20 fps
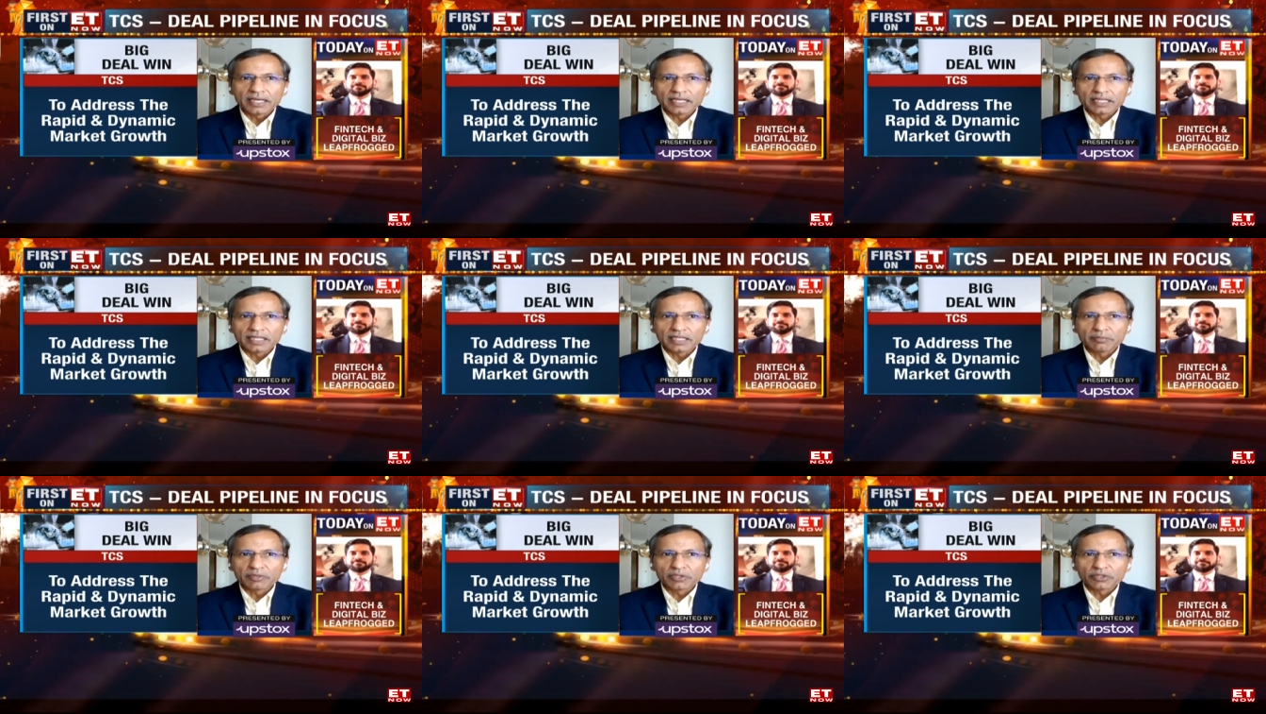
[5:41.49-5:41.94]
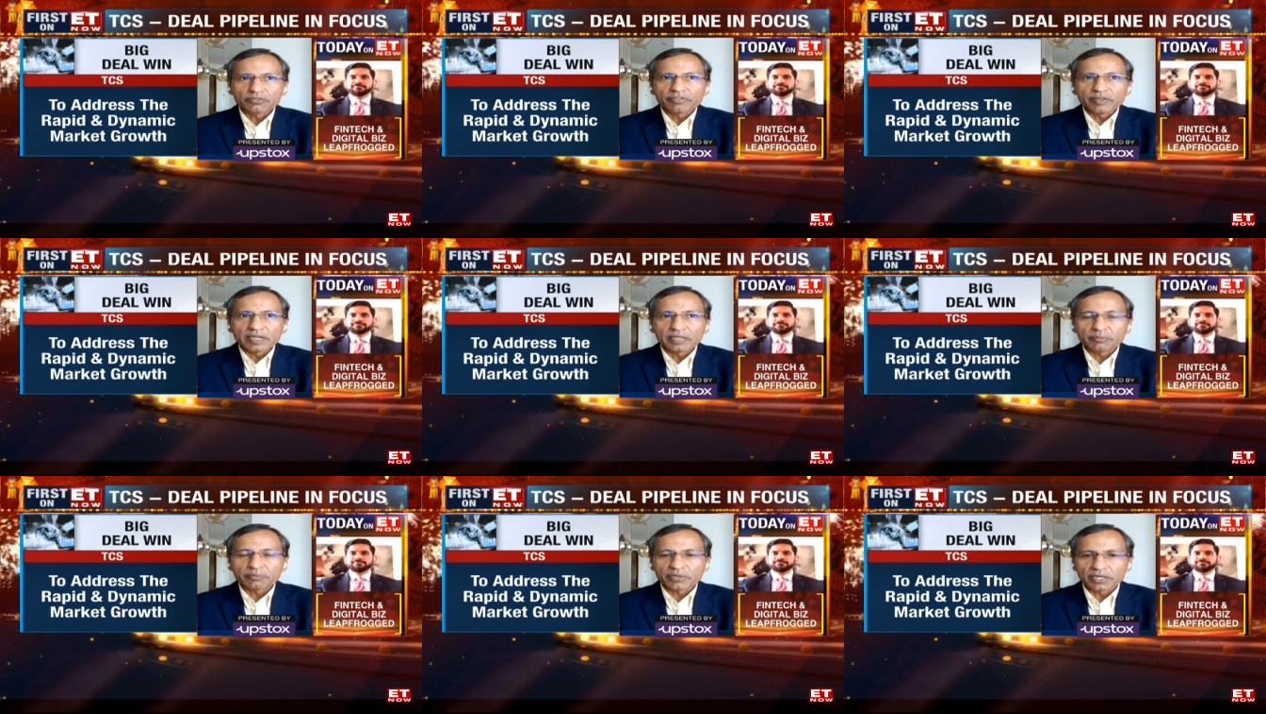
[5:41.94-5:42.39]
and able
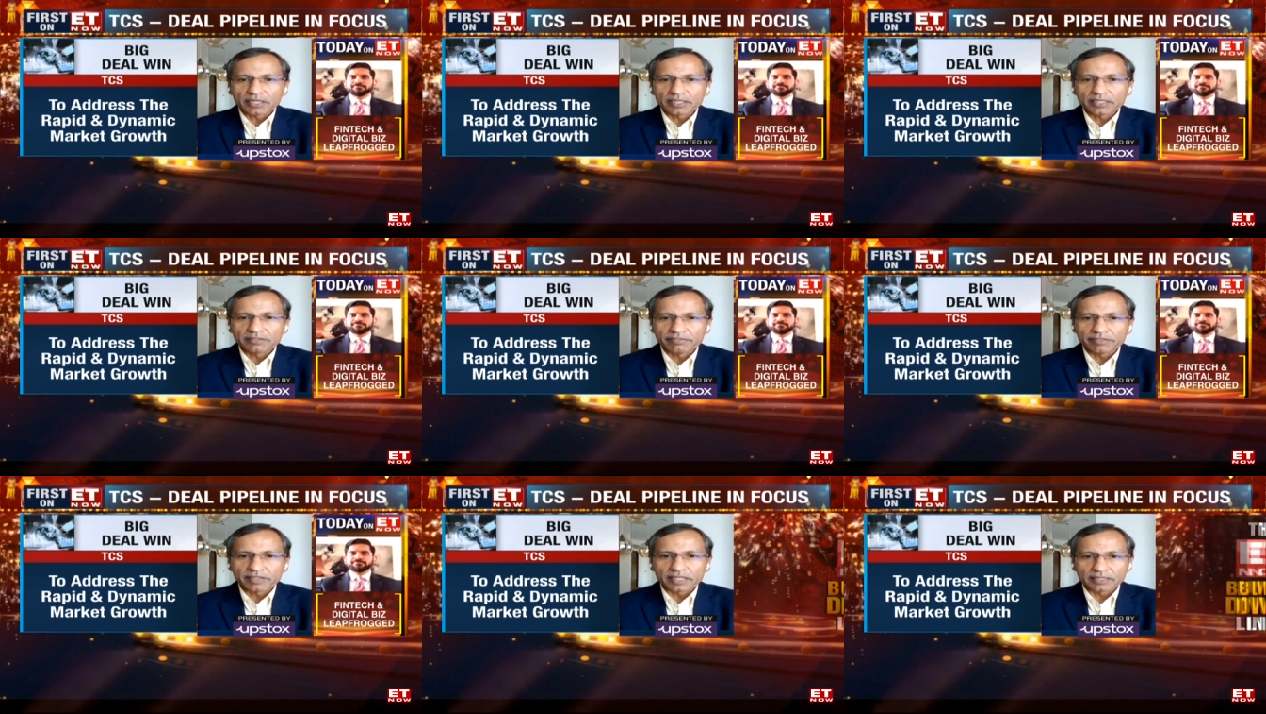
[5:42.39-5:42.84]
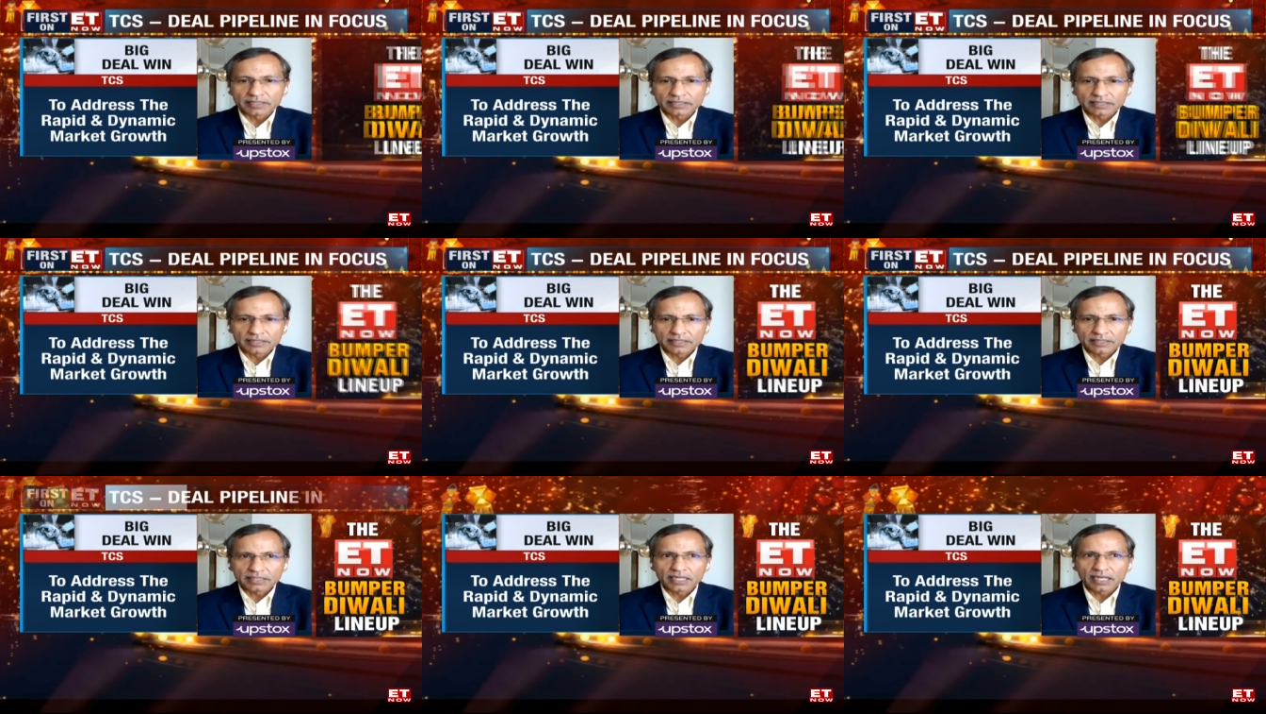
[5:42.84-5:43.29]
to find product
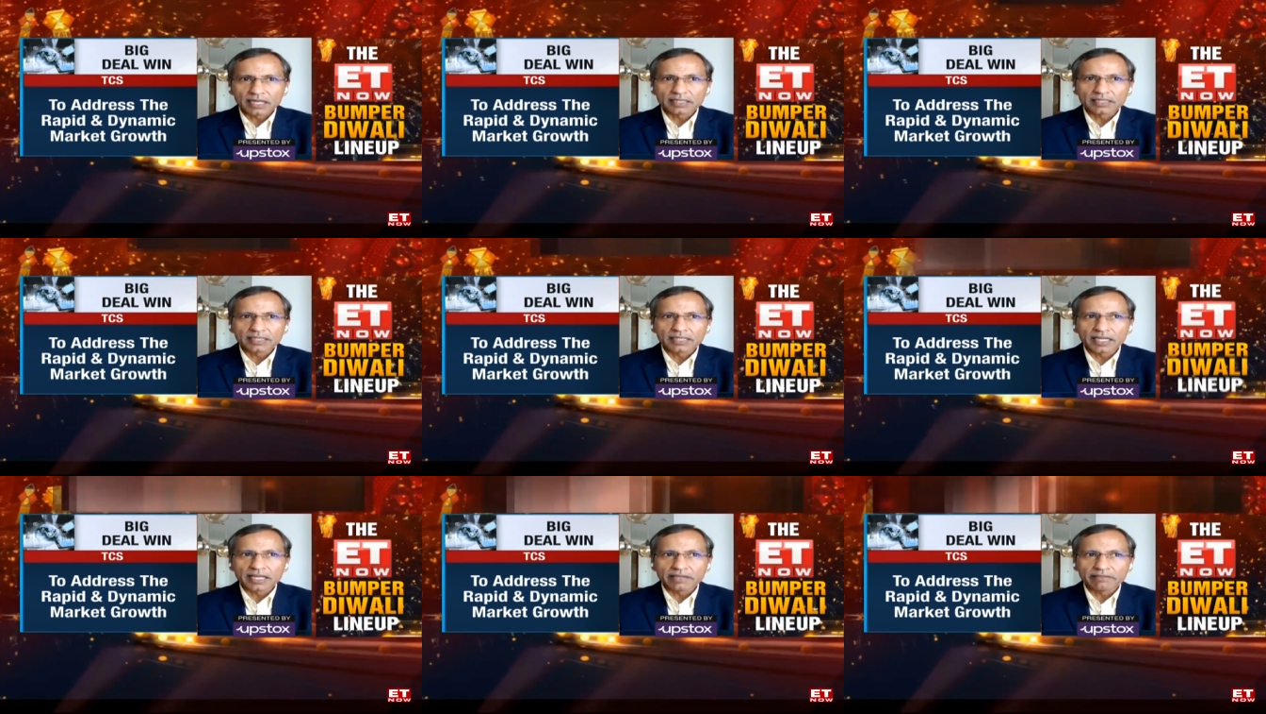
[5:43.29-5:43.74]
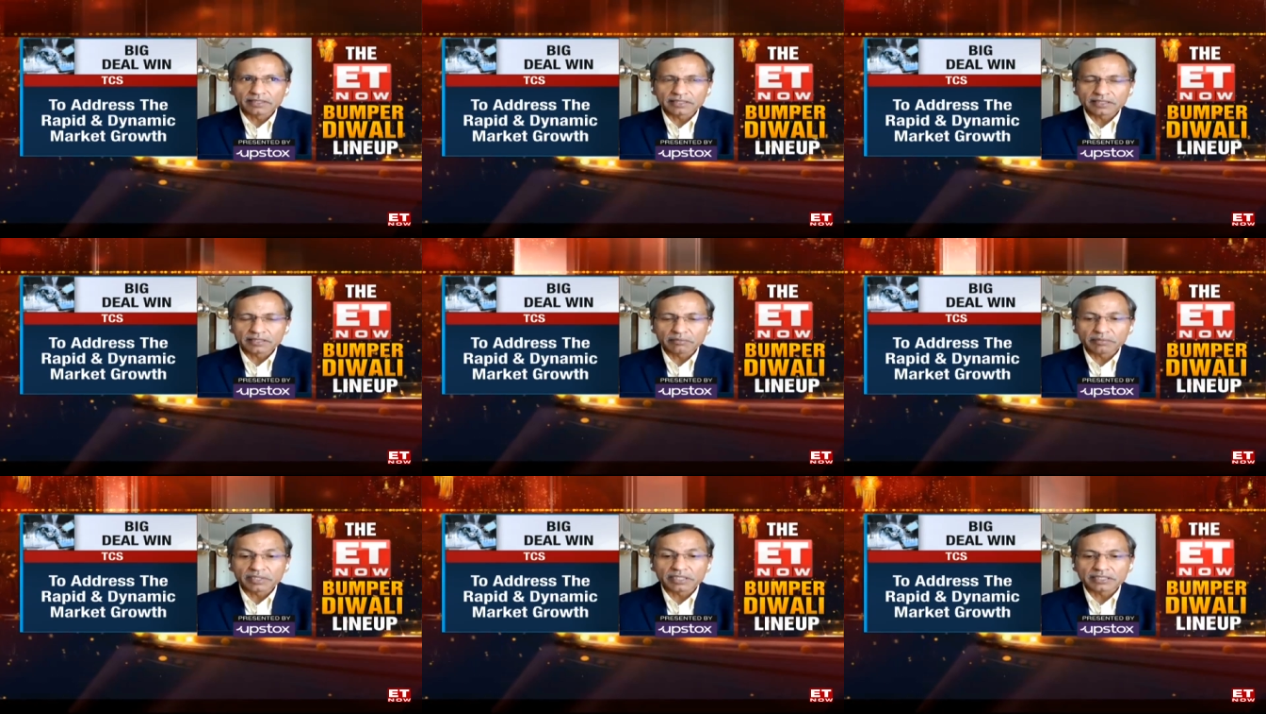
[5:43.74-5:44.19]
defects rather than
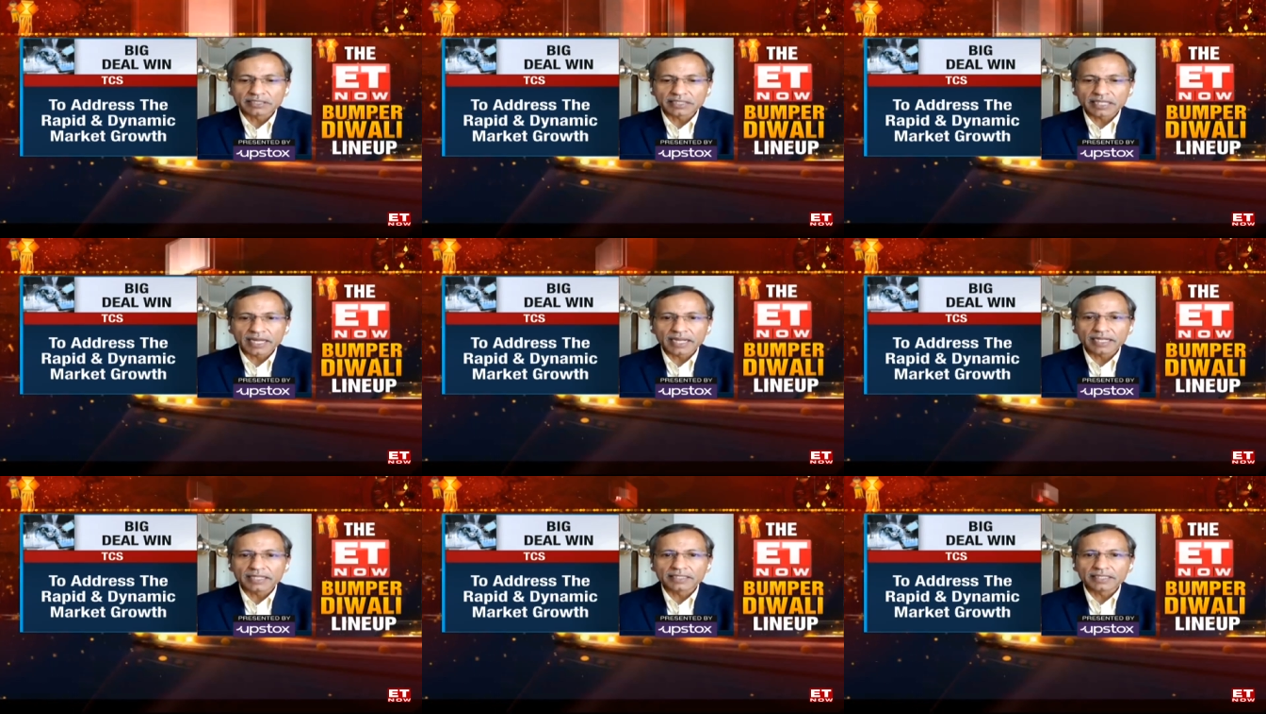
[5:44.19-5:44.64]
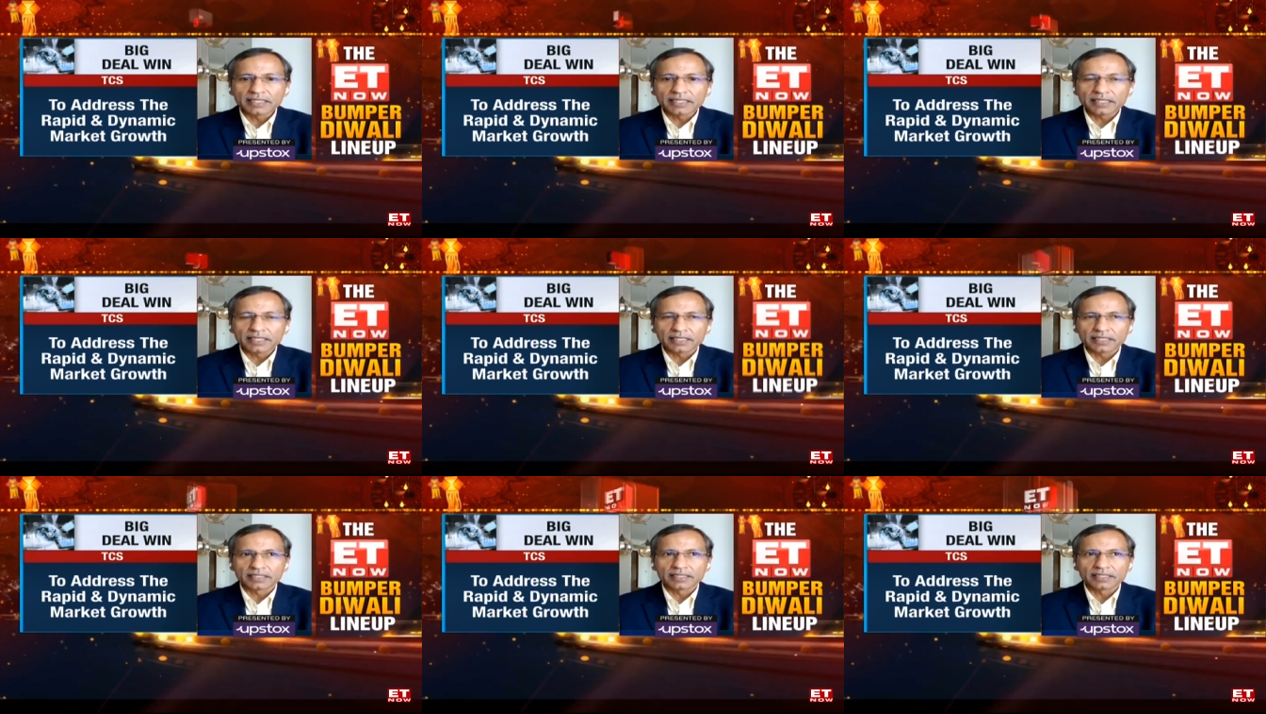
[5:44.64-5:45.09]
having somebody stand
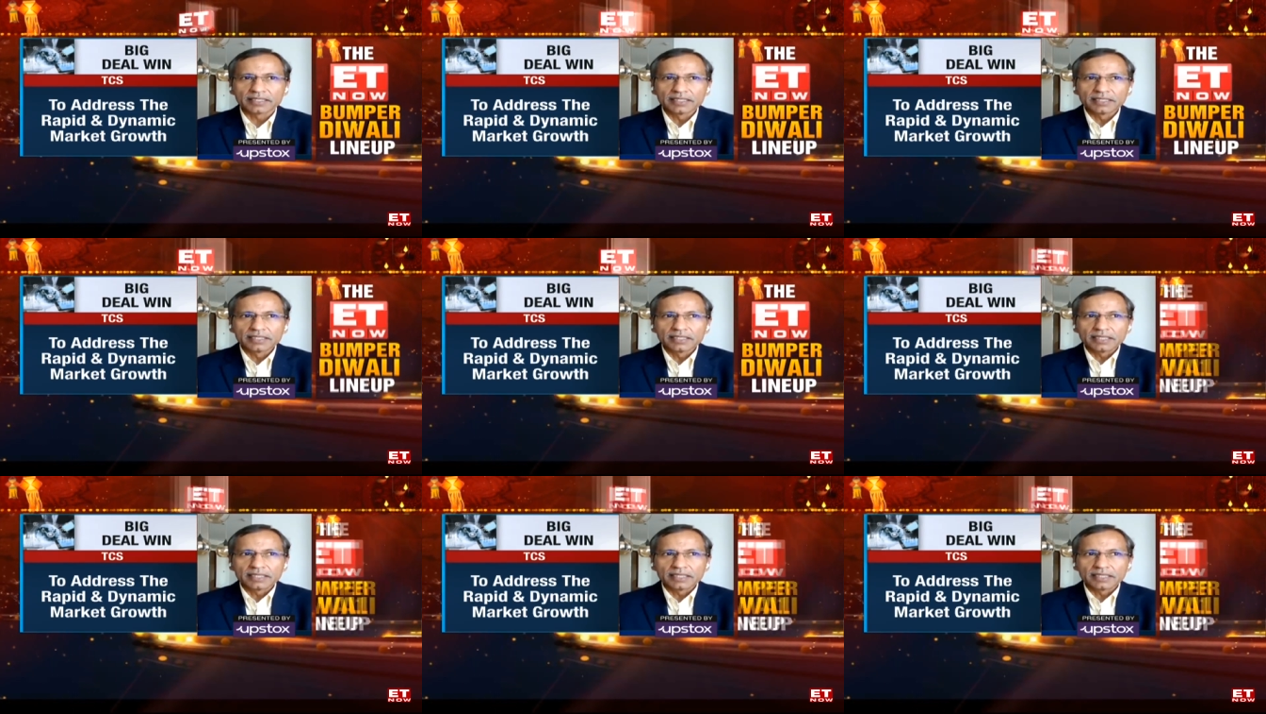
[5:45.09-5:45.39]
there